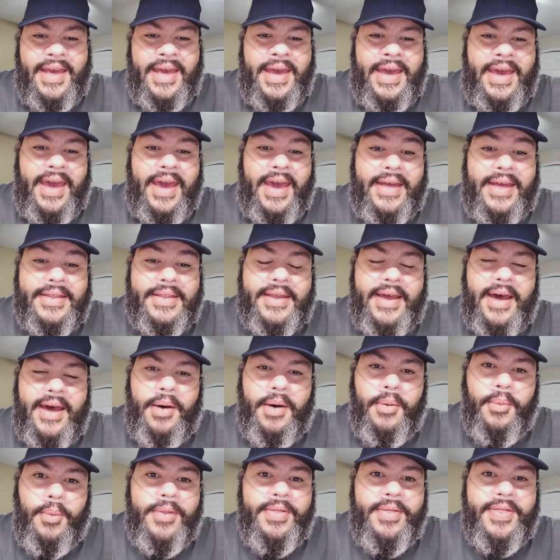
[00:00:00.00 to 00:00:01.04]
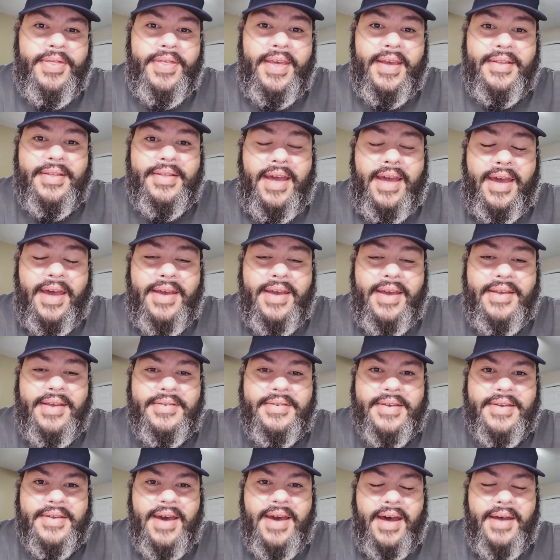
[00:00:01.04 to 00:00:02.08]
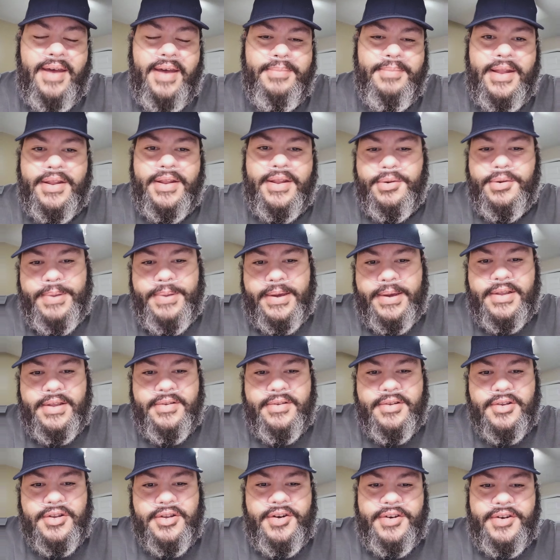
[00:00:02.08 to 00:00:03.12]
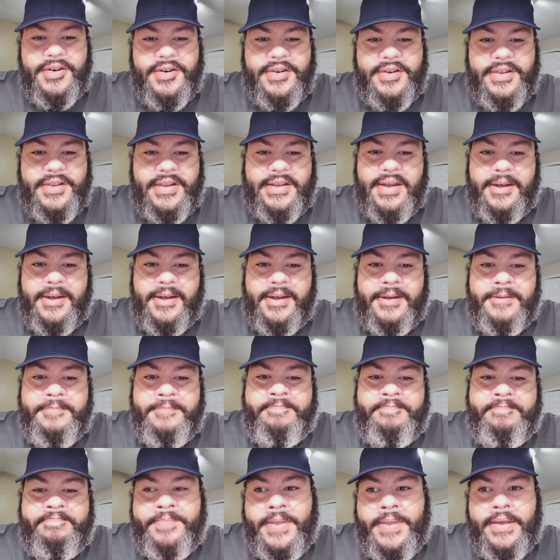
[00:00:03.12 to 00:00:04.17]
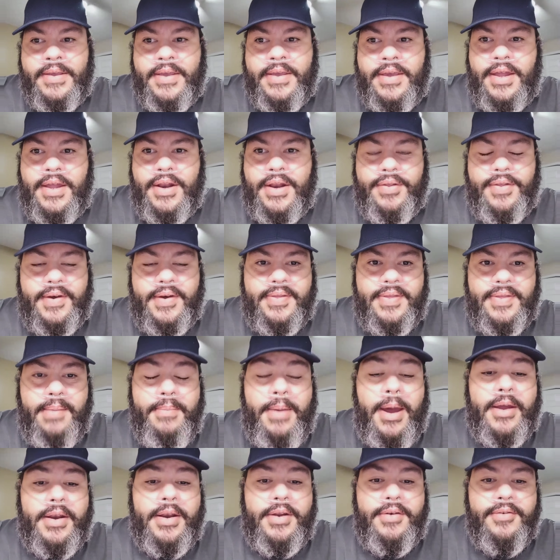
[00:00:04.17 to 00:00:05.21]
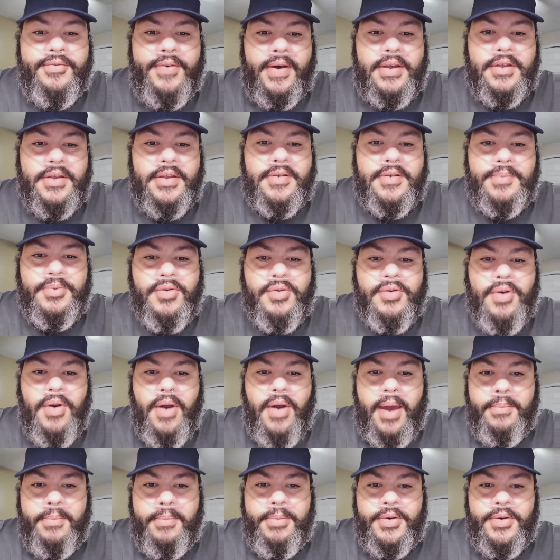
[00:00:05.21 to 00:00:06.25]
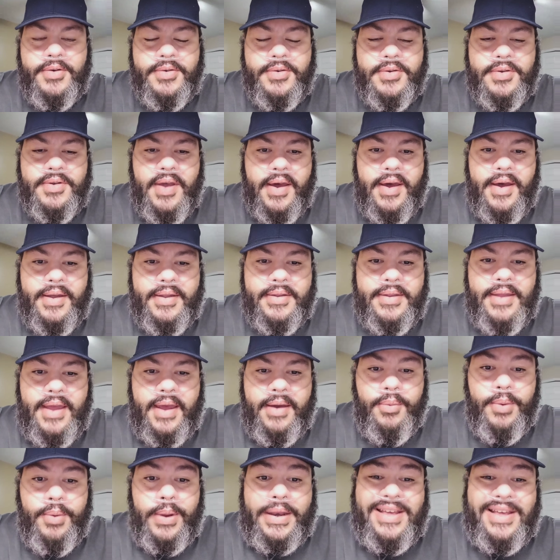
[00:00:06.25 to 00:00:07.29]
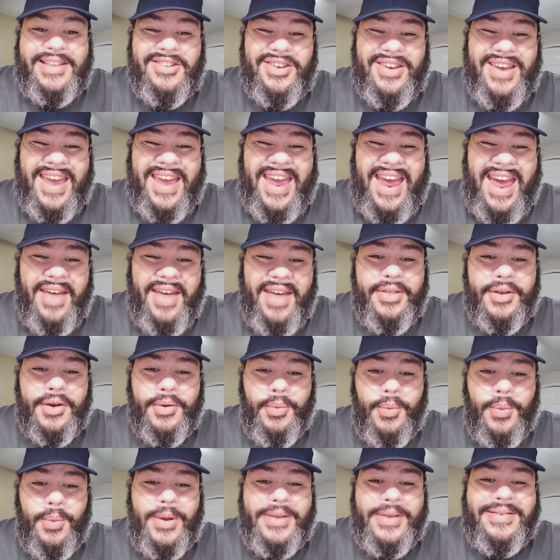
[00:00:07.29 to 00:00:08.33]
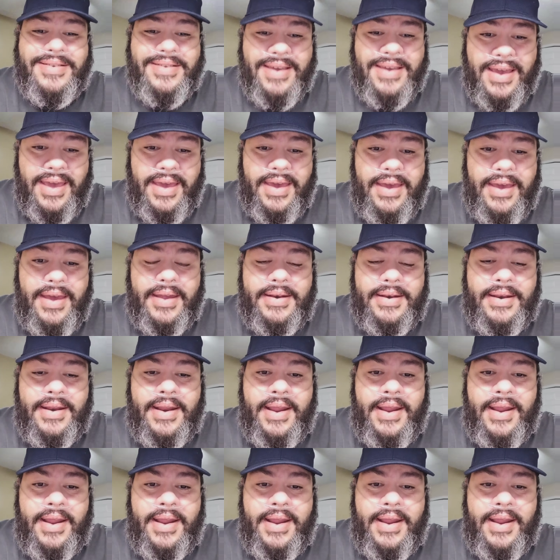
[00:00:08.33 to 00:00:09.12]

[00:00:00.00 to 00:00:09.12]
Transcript: And one thing that has got me a little bit concerned is the amount of subscribers that we need to gather once again